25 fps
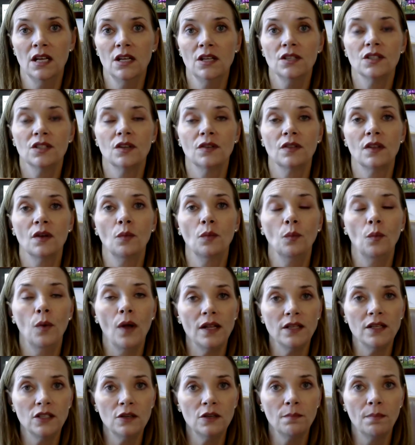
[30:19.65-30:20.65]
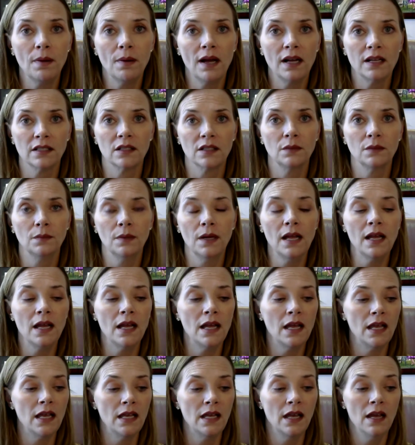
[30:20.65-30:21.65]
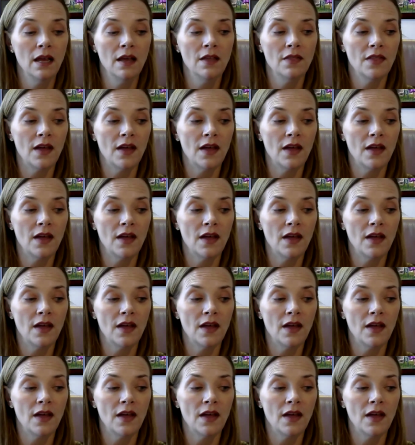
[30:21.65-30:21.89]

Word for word: so that when you pass away,